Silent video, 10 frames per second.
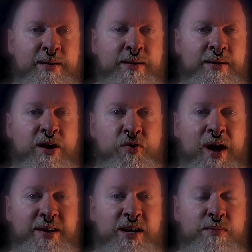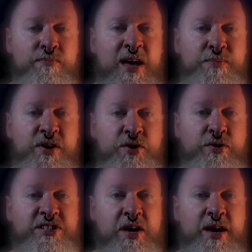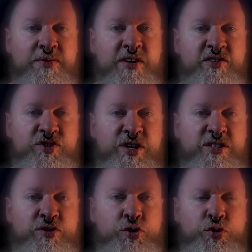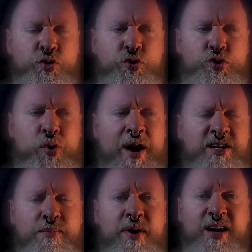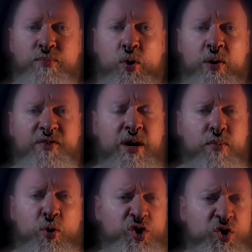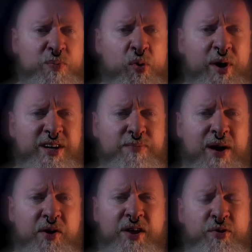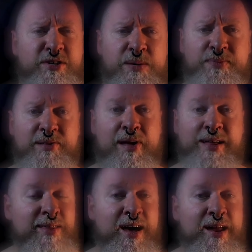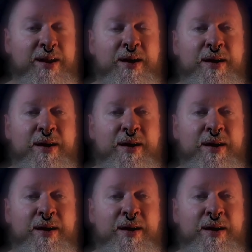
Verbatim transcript: Now, granted, maybe you're saying this just to try to make more of an emotional point about it or something like that,